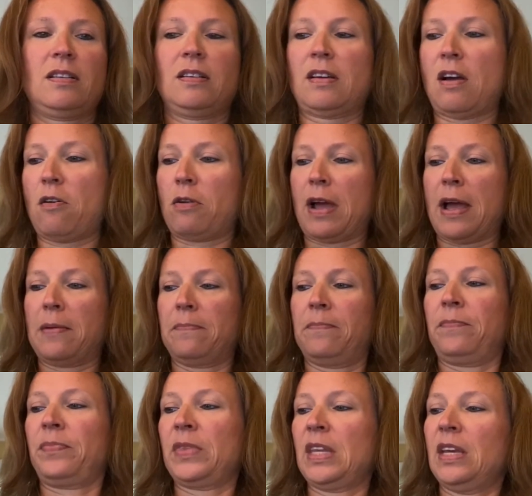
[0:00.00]
Okay.
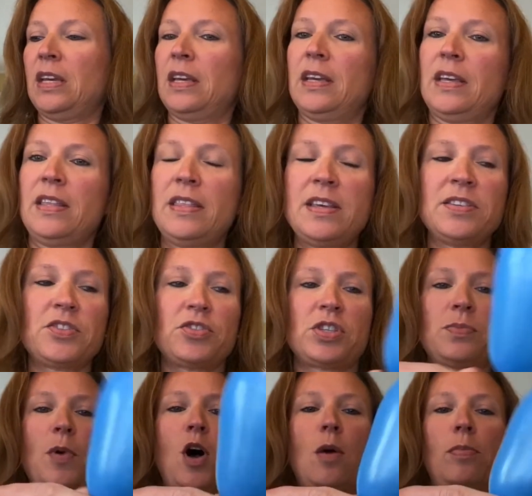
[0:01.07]
These are
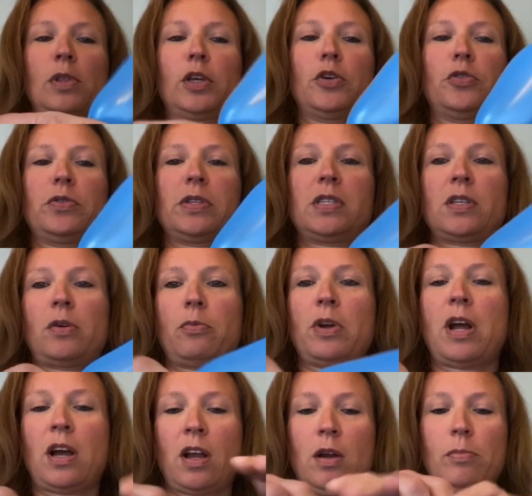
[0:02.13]
small balloons, so we're
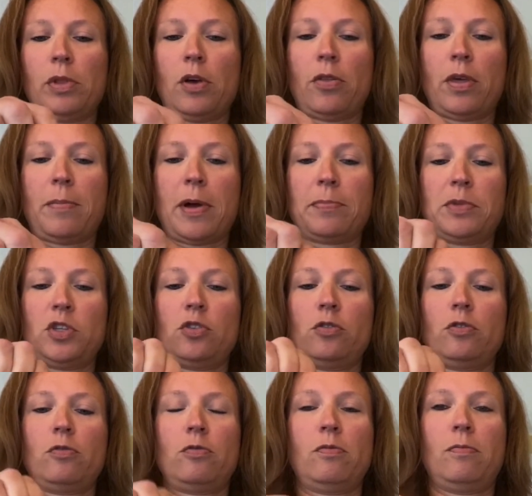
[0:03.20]
not gonna blow them up
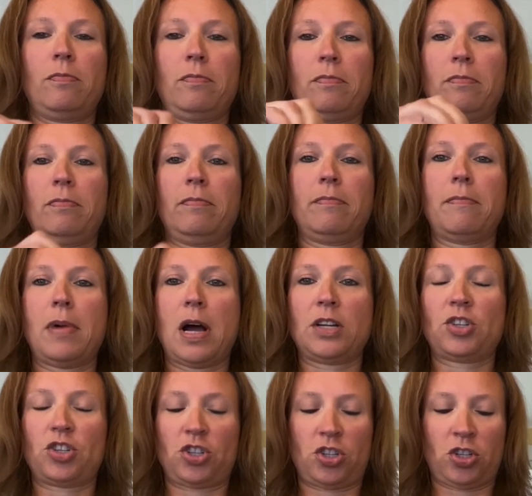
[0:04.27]
too much.